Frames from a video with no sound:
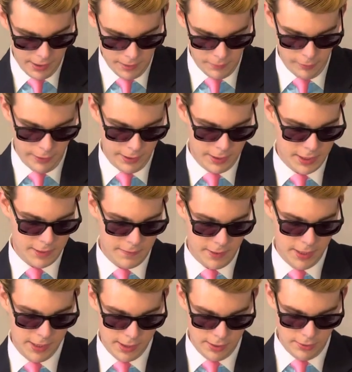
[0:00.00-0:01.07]
I'm wearing in this
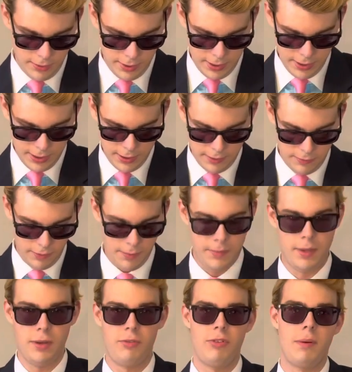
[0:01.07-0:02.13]
video is from
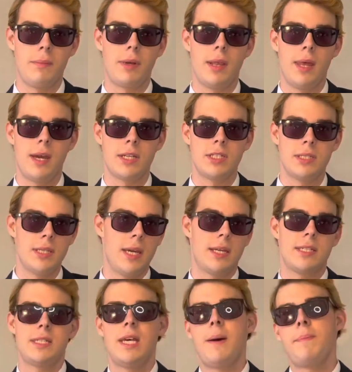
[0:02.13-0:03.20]
the Trump collection
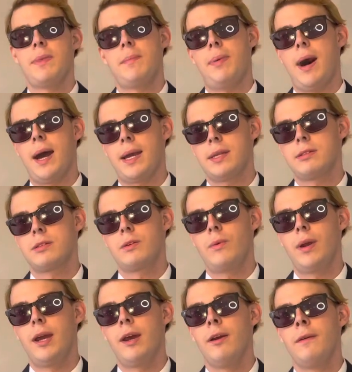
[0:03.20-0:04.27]
except the pocket
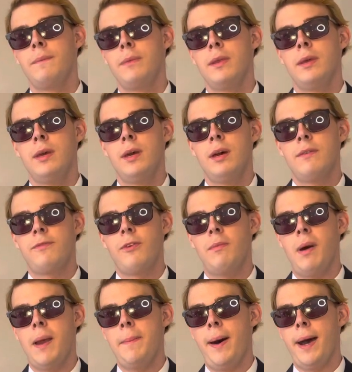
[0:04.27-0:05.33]
square. For
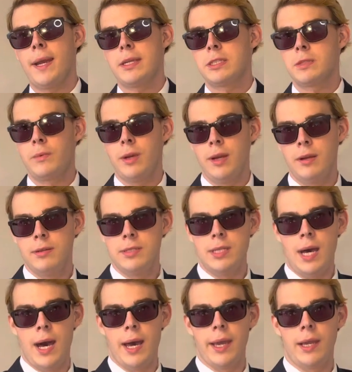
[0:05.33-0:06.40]
my pocket squares,
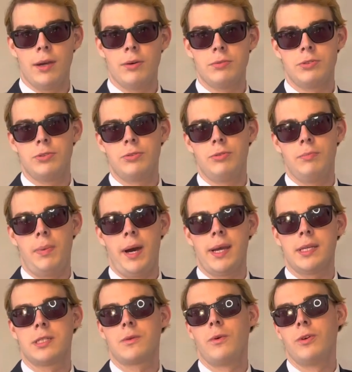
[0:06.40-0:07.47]
I go to
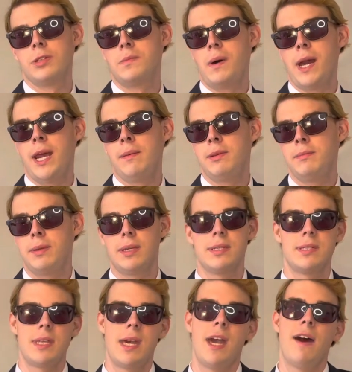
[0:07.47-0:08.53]
Pocket Squares Miami
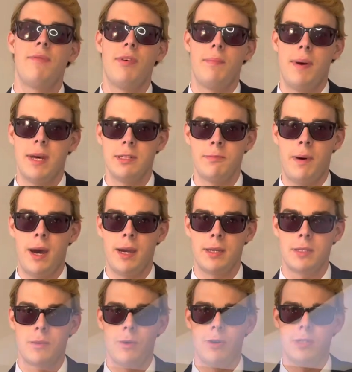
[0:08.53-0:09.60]
because they have the best pocket
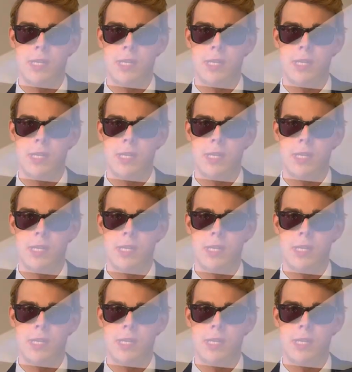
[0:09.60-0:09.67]
squares